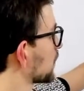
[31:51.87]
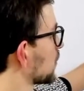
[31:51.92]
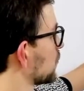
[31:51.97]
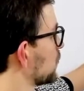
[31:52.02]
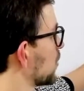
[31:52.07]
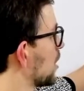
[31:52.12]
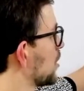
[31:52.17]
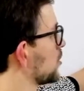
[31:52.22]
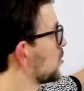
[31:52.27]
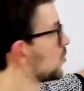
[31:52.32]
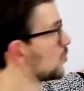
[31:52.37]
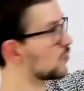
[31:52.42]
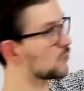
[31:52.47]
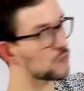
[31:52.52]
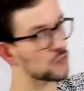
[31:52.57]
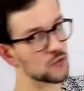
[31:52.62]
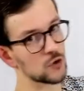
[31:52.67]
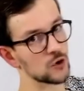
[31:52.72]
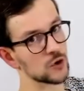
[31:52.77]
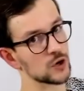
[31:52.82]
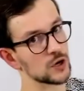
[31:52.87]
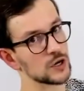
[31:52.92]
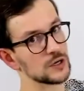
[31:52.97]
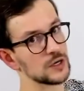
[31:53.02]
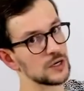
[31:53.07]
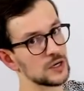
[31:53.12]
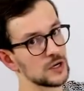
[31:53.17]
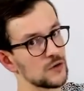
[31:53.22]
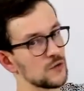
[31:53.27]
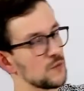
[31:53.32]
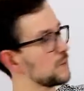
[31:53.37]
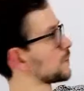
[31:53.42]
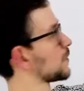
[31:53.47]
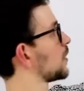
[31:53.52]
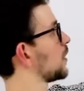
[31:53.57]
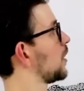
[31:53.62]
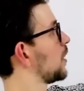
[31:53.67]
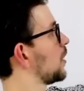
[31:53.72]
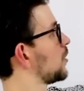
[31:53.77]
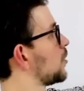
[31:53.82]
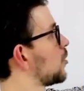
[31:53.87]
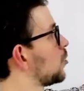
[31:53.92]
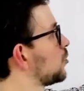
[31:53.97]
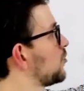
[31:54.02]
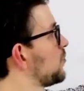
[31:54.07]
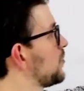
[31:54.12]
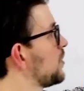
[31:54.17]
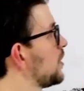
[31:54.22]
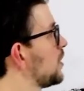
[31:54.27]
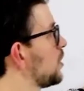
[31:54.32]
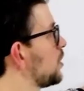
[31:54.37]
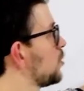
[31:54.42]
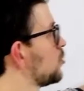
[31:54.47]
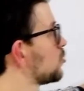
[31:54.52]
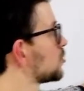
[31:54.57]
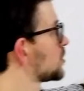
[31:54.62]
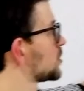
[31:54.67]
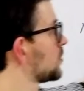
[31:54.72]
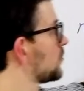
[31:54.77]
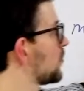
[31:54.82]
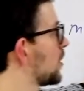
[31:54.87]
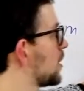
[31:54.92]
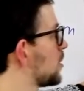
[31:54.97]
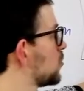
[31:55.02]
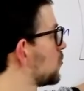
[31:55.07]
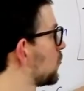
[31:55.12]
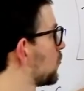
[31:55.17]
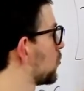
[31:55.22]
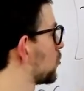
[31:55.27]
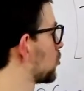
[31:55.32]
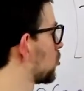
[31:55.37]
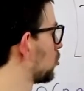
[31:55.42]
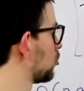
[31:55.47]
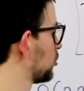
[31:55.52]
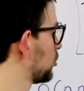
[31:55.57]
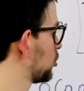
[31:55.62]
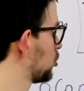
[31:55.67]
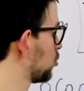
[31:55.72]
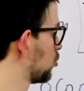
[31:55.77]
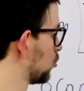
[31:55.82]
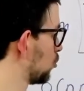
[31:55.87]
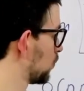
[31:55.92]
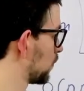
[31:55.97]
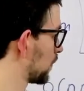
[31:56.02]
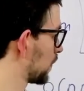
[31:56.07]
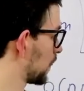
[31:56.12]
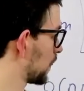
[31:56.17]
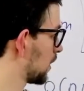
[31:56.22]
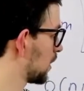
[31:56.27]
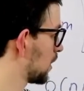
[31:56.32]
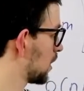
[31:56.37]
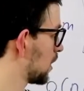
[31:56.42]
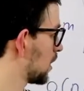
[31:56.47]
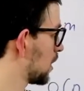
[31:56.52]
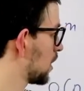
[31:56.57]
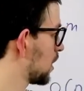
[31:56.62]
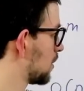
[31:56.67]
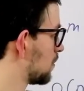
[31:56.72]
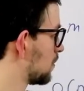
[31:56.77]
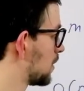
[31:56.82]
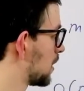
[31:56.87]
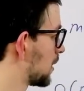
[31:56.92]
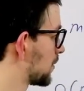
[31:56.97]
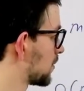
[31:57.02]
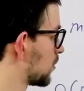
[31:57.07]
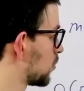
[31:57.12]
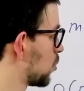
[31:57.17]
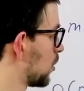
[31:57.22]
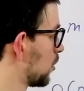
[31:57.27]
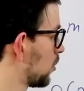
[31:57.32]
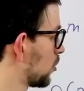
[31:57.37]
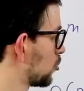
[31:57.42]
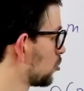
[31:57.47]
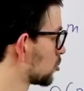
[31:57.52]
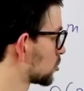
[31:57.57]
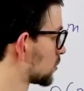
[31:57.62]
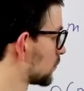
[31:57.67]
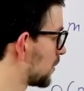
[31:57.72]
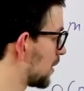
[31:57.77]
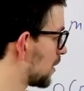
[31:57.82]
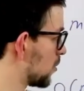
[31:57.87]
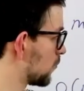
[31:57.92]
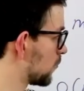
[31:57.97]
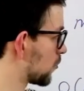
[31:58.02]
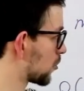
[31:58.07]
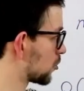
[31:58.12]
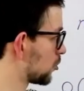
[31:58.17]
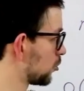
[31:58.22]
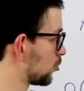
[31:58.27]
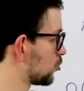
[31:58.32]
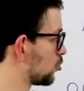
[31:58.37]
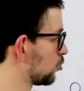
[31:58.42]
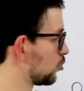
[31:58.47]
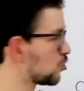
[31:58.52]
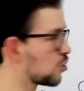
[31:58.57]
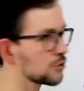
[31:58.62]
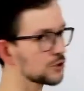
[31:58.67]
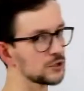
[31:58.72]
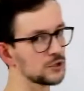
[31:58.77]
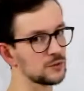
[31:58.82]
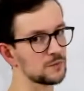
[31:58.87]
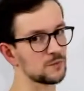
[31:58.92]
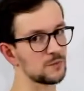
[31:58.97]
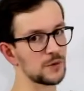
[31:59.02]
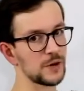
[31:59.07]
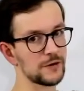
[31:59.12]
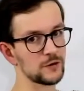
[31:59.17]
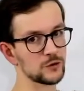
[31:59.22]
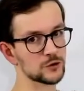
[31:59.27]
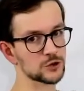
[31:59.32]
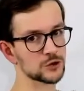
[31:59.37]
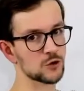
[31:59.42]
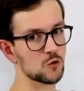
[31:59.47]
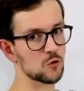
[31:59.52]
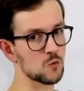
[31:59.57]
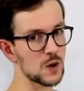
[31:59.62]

value for node v using value for node u. But we'll use value for node u not in previous row,